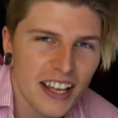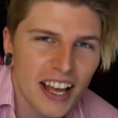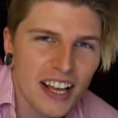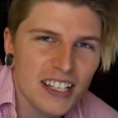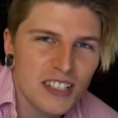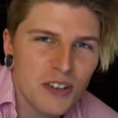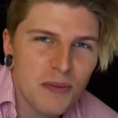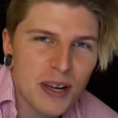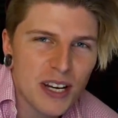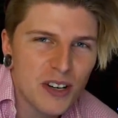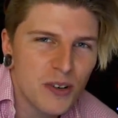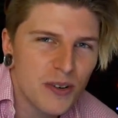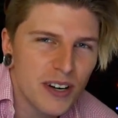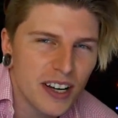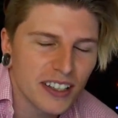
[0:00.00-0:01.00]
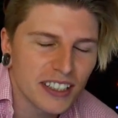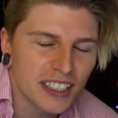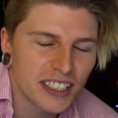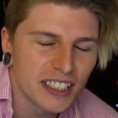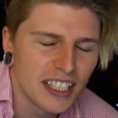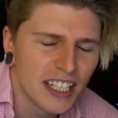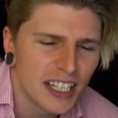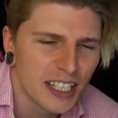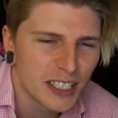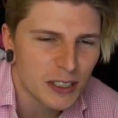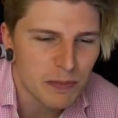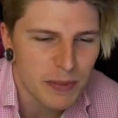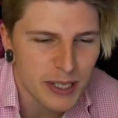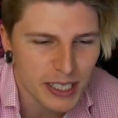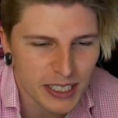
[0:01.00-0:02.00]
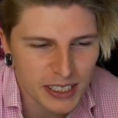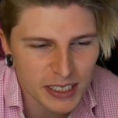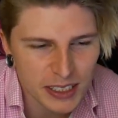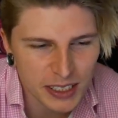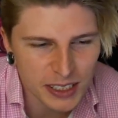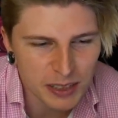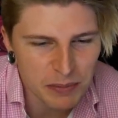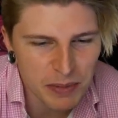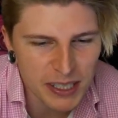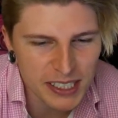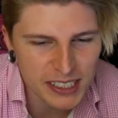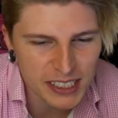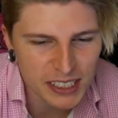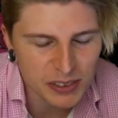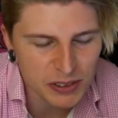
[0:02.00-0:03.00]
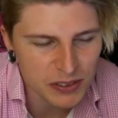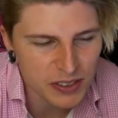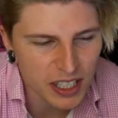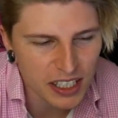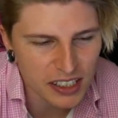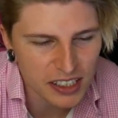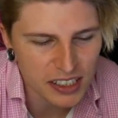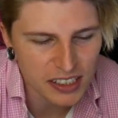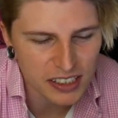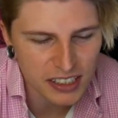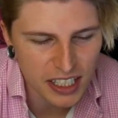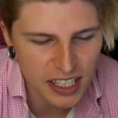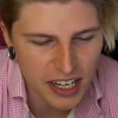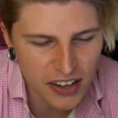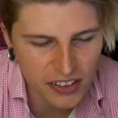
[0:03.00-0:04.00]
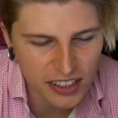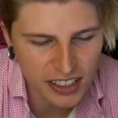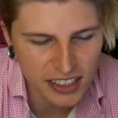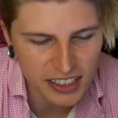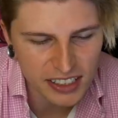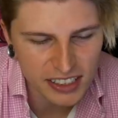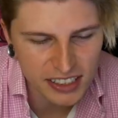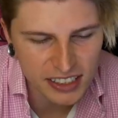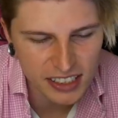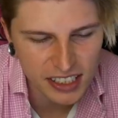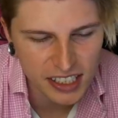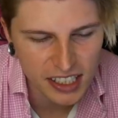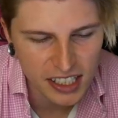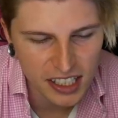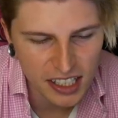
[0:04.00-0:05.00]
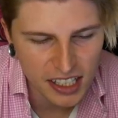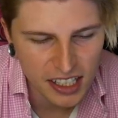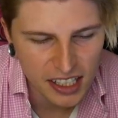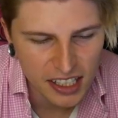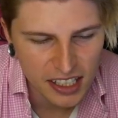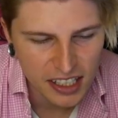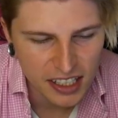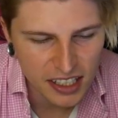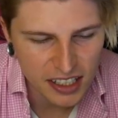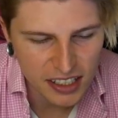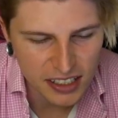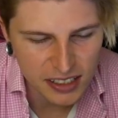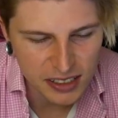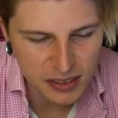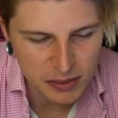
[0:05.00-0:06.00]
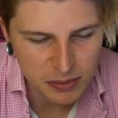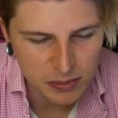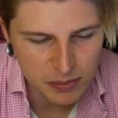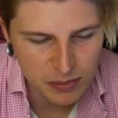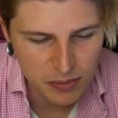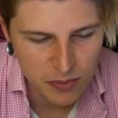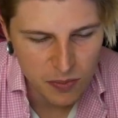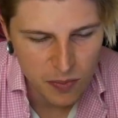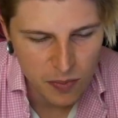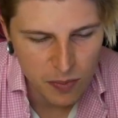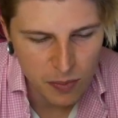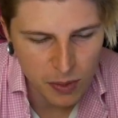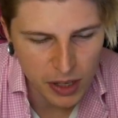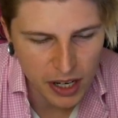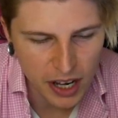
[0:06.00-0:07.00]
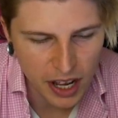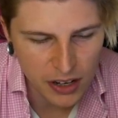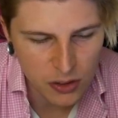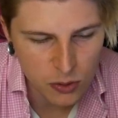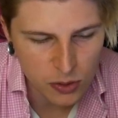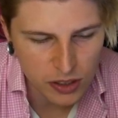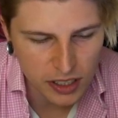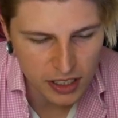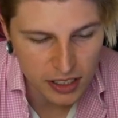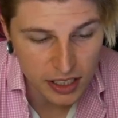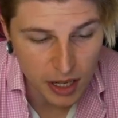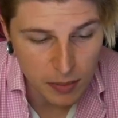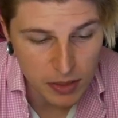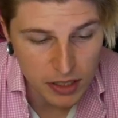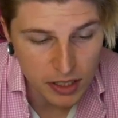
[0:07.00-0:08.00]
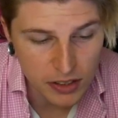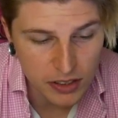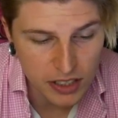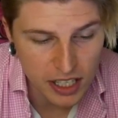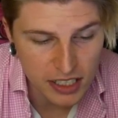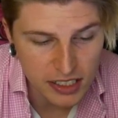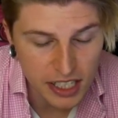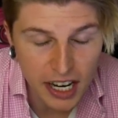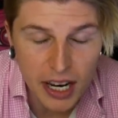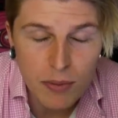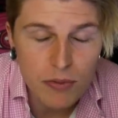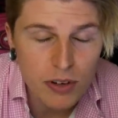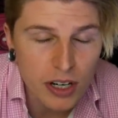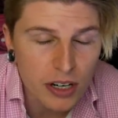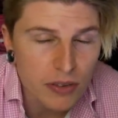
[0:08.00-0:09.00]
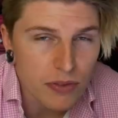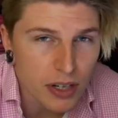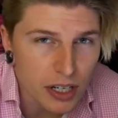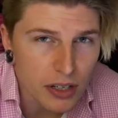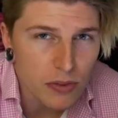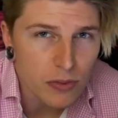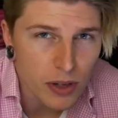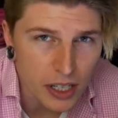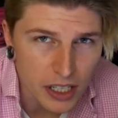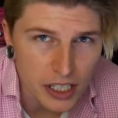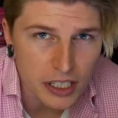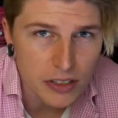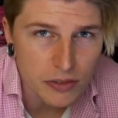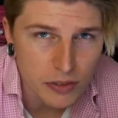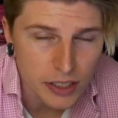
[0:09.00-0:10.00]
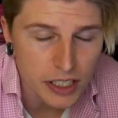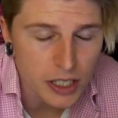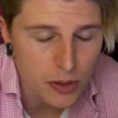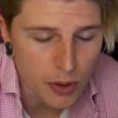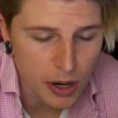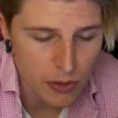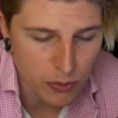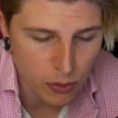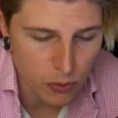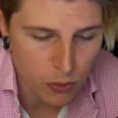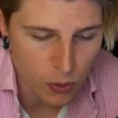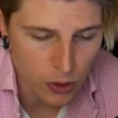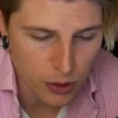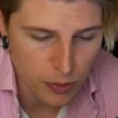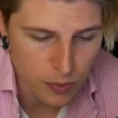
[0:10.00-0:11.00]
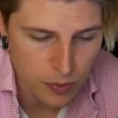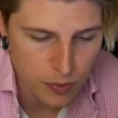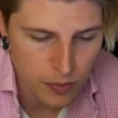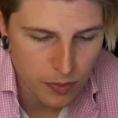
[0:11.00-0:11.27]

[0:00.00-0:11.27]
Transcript: how's everybody doing out there? It's been a good minute since we've got to sit down like this. But I do want to take the time to tell you guys that I am very, very, very, very grateful for you